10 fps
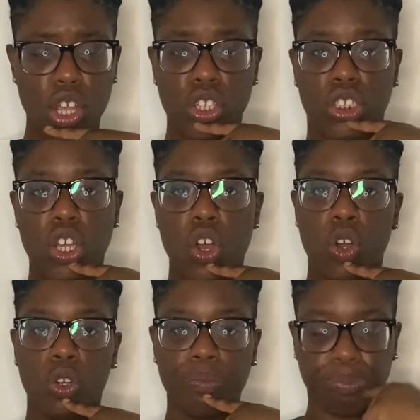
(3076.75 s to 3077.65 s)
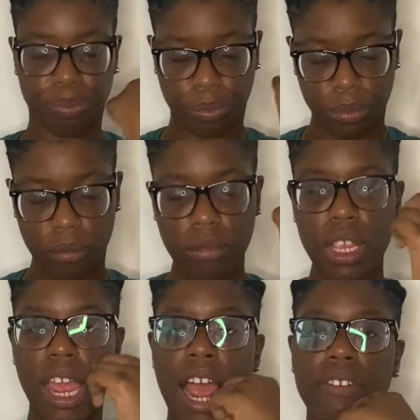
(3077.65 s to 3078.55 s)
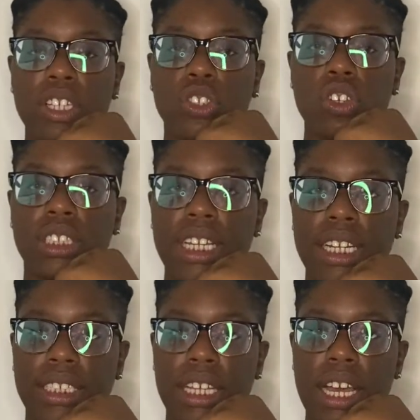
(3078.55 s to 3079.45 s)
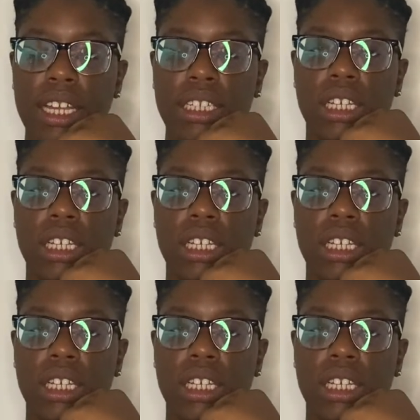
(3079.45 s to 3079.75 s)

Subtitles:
So after it's all said and done,